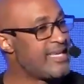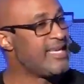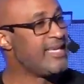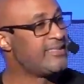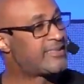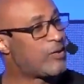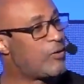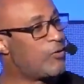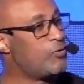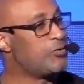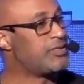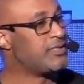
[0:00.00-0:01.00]
he
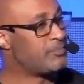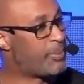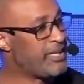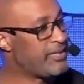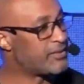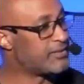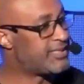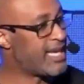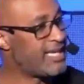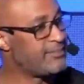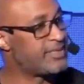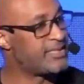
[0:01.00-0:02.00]
told Peter,
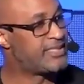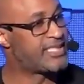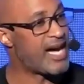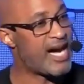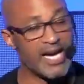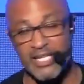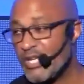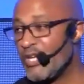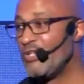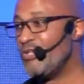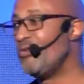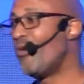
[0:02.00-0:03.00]
James, and John,
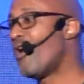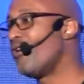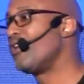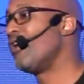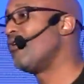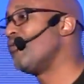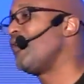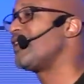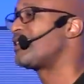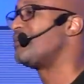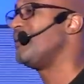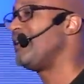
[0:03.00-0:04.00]
you all go
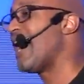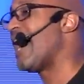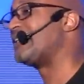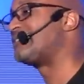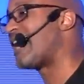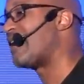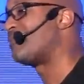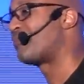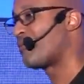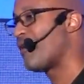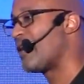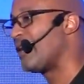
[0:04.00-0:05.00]
with me as I
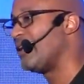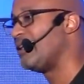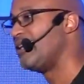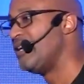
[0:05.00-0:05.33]
pray.